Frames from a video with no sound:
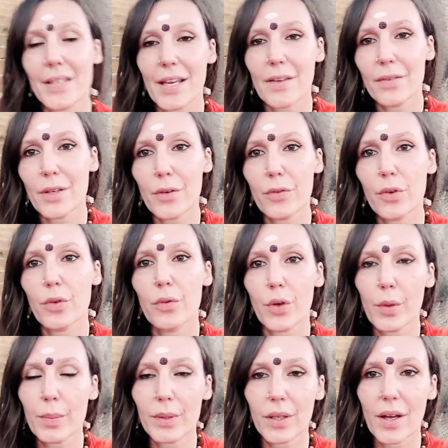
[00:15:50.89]
even if you're
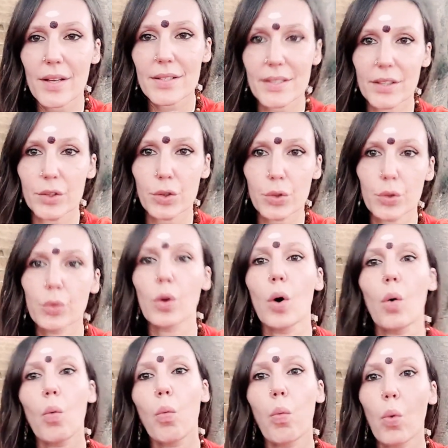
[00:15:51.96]
verbalizing to
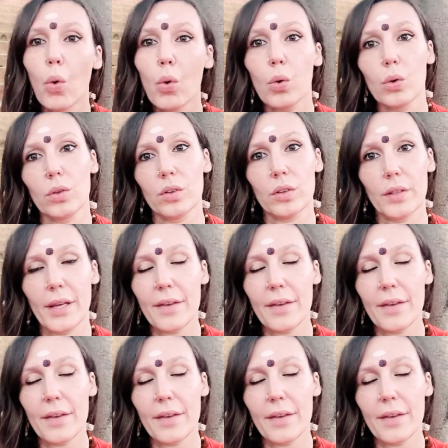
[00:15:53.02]
a wall,